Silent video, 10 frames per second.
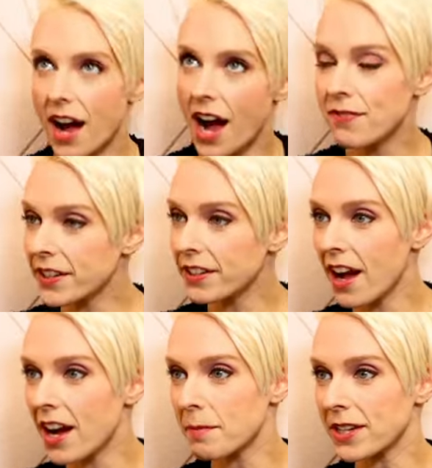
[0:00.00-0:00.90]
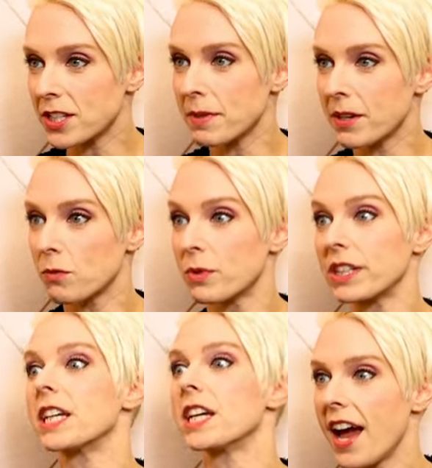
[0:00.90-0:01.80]
I figured out how to
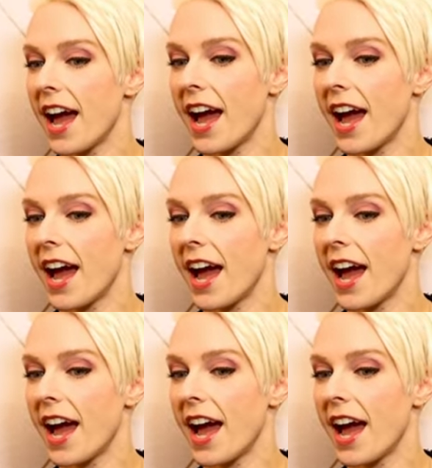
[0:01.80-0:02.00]
really young.